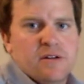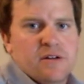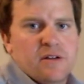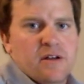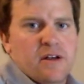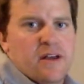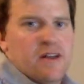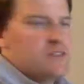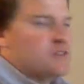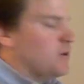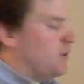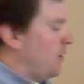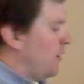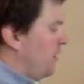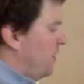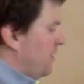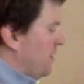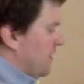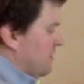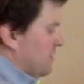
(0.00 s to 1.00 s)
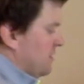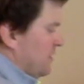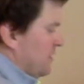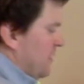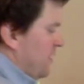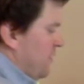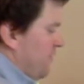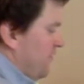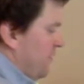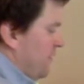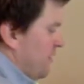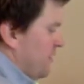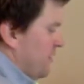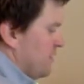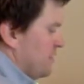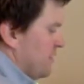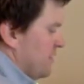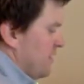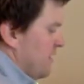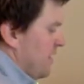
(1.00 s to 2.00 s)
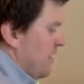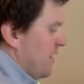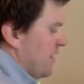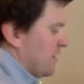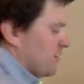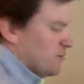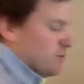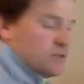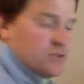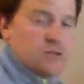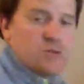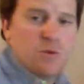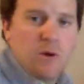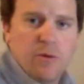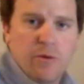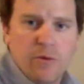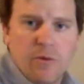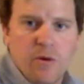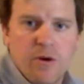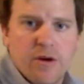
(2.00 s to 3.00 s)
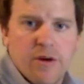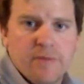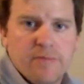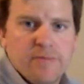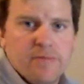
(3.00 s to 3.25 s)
Okay, so all that's left there is an x, which is what we want.